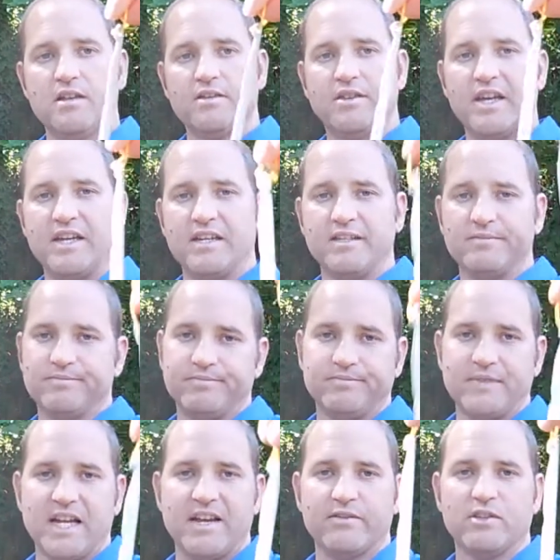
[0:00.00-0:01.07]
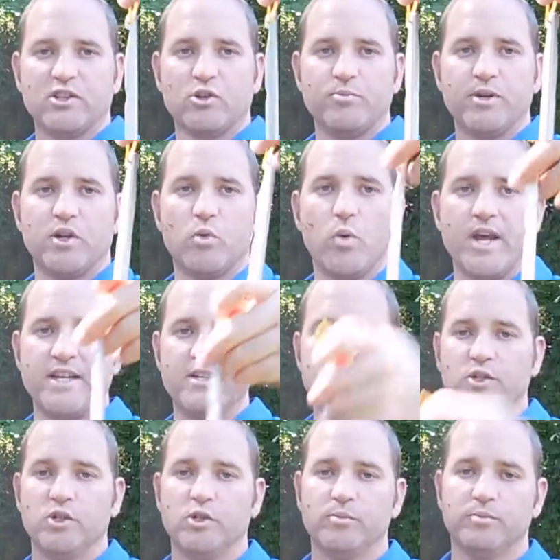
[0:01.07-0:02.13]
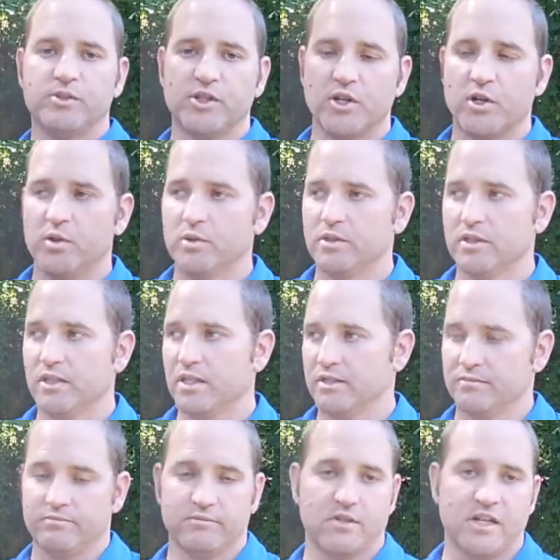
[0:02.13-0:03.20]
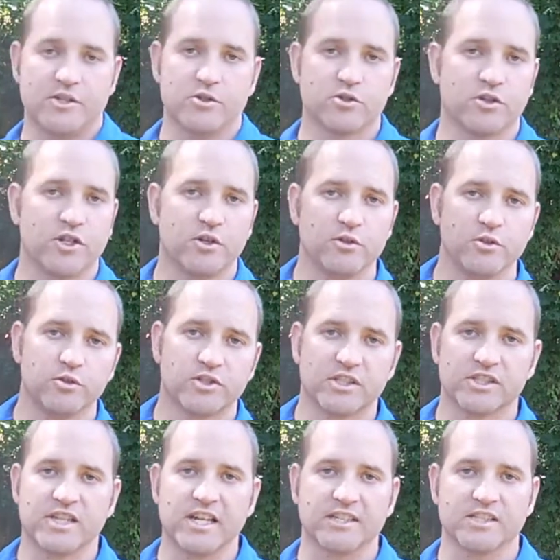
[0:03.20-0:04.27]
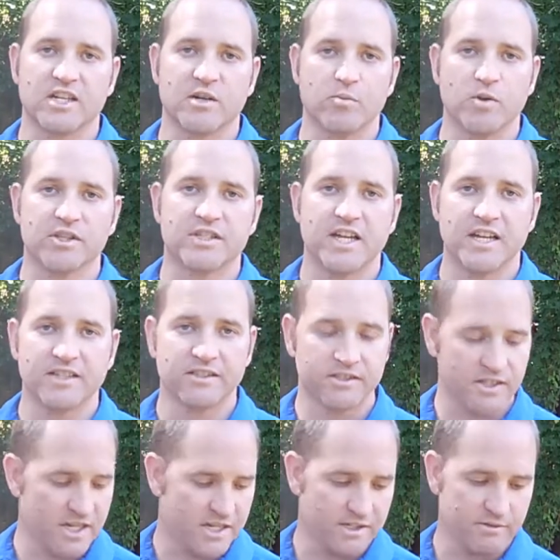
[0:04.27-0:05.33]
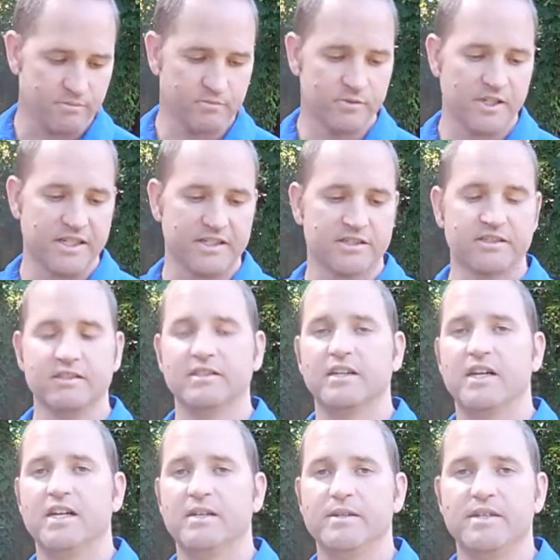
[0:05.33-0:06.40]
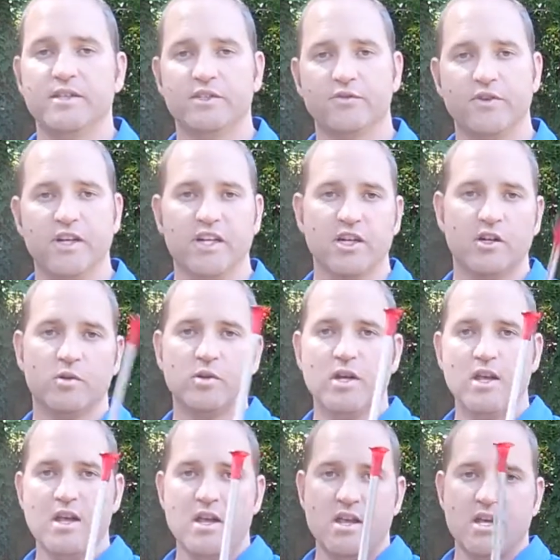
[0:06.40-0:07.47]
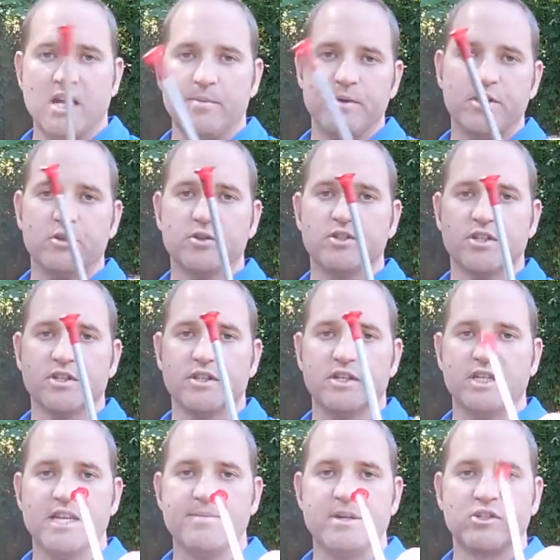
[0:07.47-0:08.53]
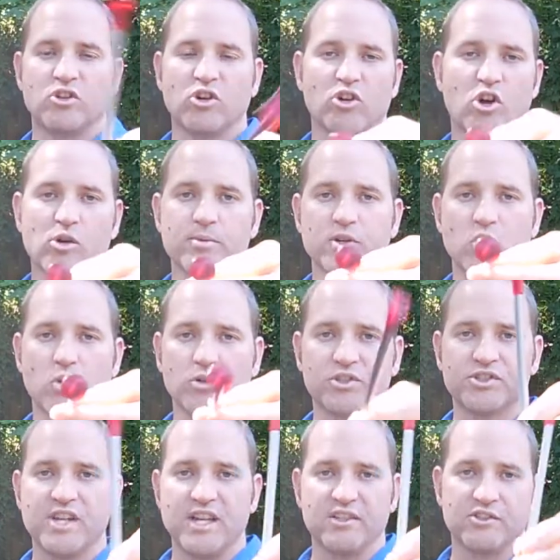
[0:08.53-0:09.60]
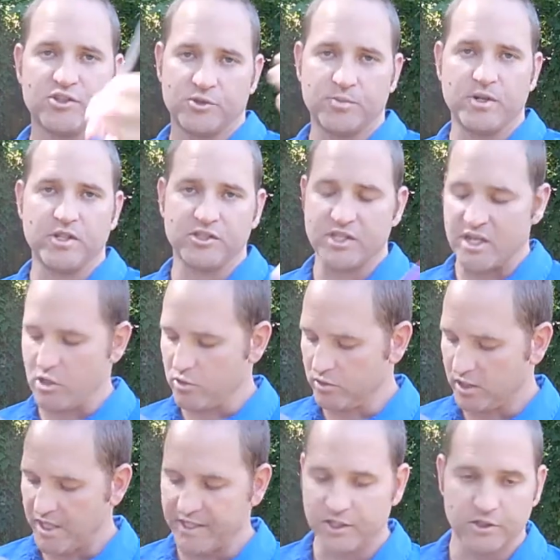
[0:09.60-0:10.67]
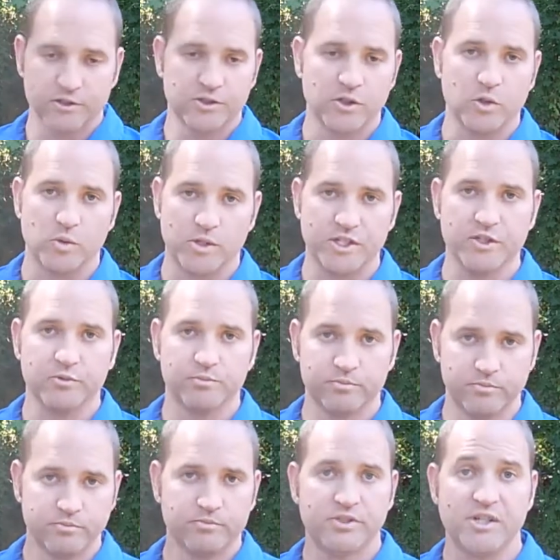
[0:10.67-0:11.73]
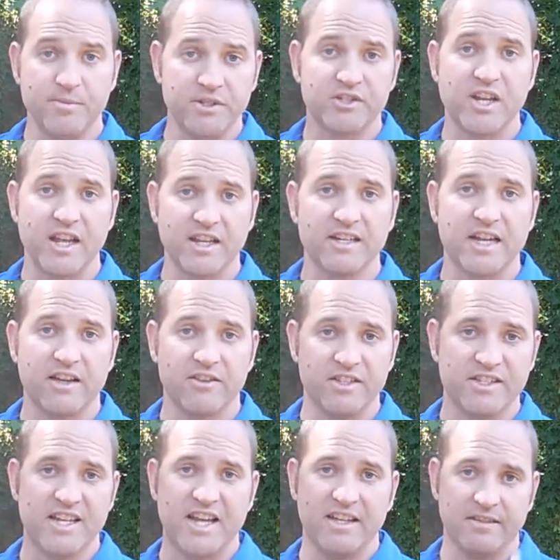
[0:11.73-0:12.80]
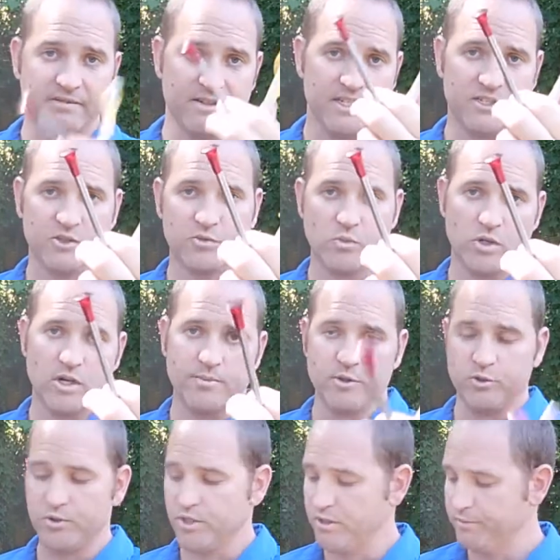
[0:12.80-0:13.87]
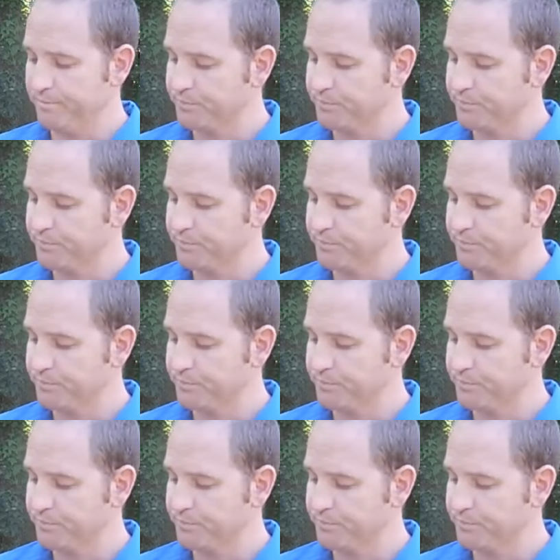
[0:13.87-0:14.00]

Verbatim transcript: They, they have a little bit of weight to them, so I usually don't use the stakes that come with tents, and like uh, in this video, I'll be using the MSR carbon core stakes just because they are lighter, so when you see me staking down the tent, that's what I'm using.